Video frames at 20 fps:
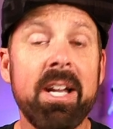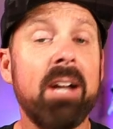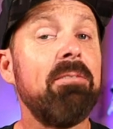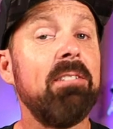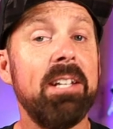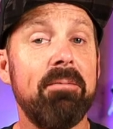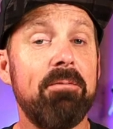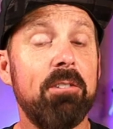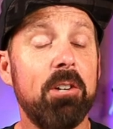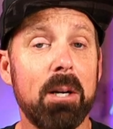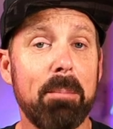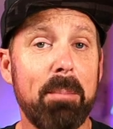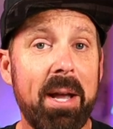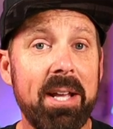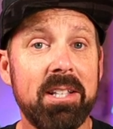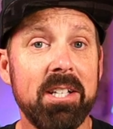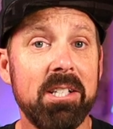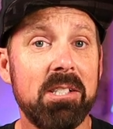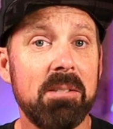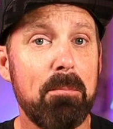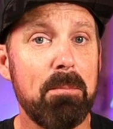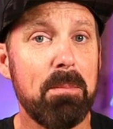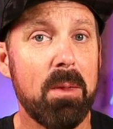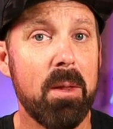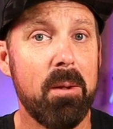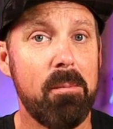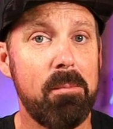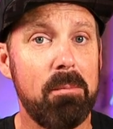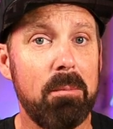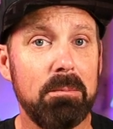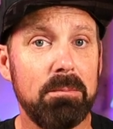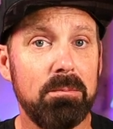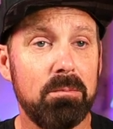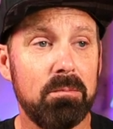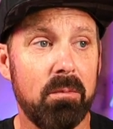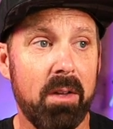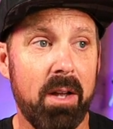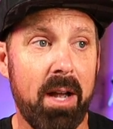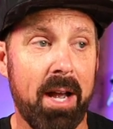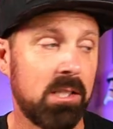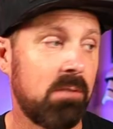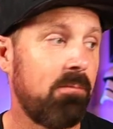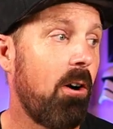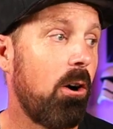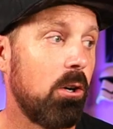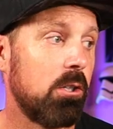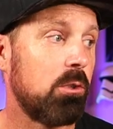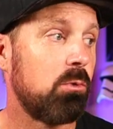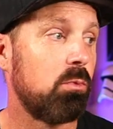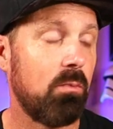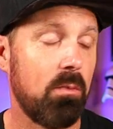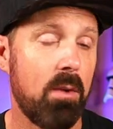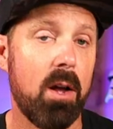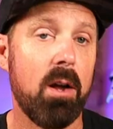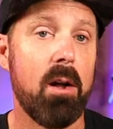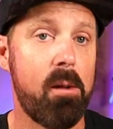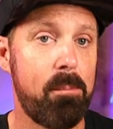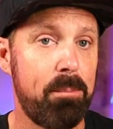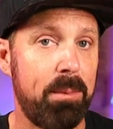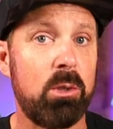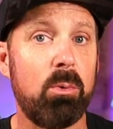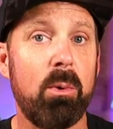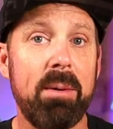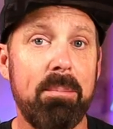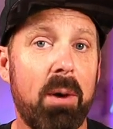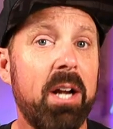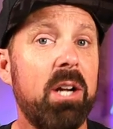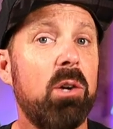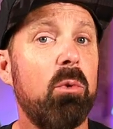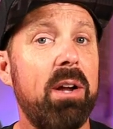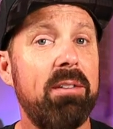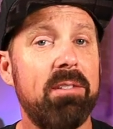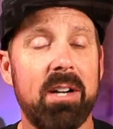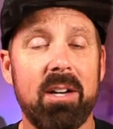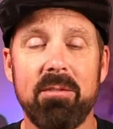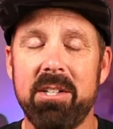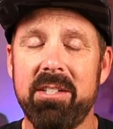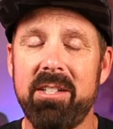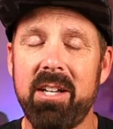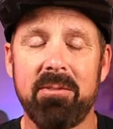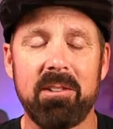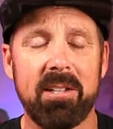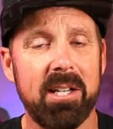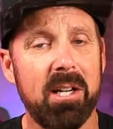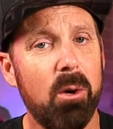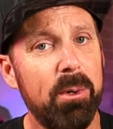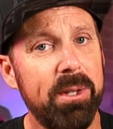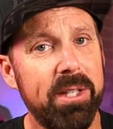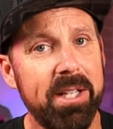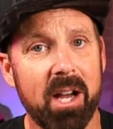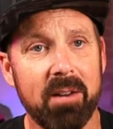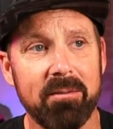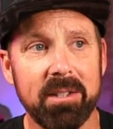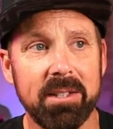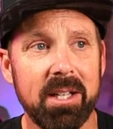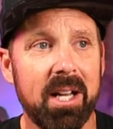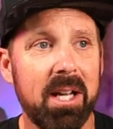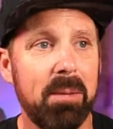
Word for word: definitely, if you're gonna make these, as far as between microwave and oven, definitely go with the oven.